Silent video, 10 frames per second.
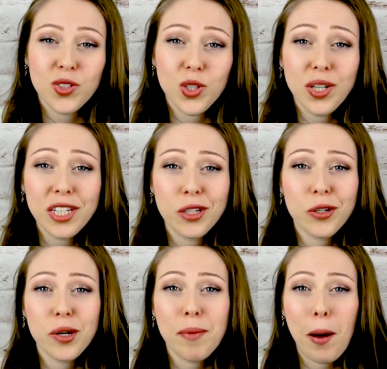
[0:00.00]
You need to
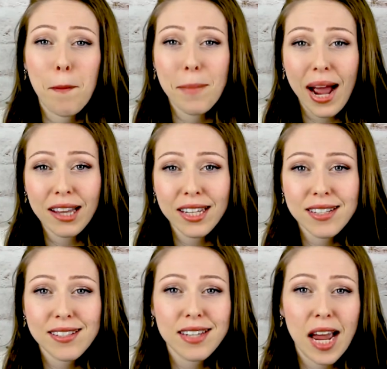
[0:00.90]
learn about
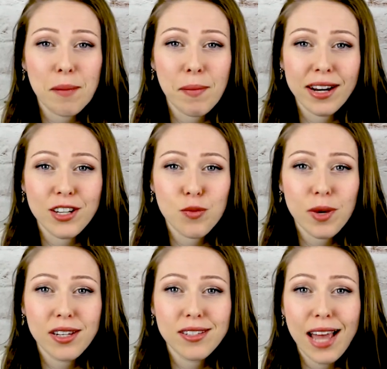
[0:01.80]
balance, time
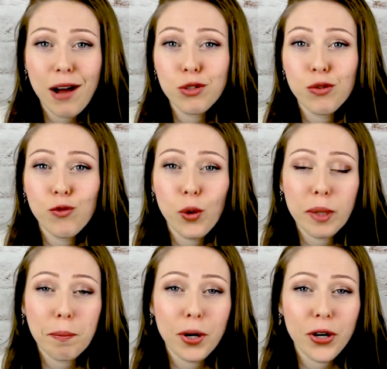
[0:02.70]
management, how to avoid
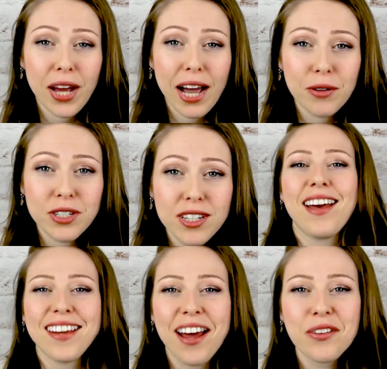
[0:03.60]
burnout,
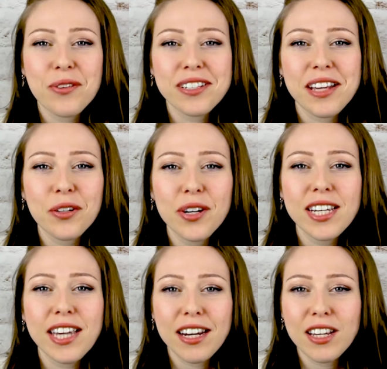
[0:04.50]
and how to accelerate
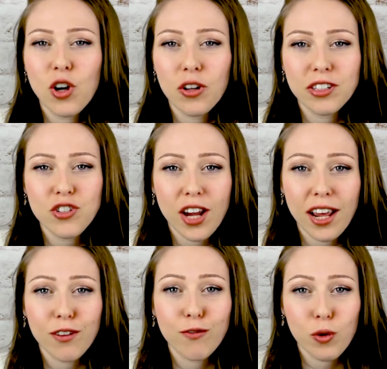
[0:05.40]
gaining knowledge
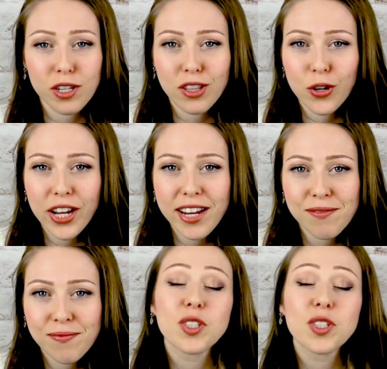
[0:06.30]
and focus learning.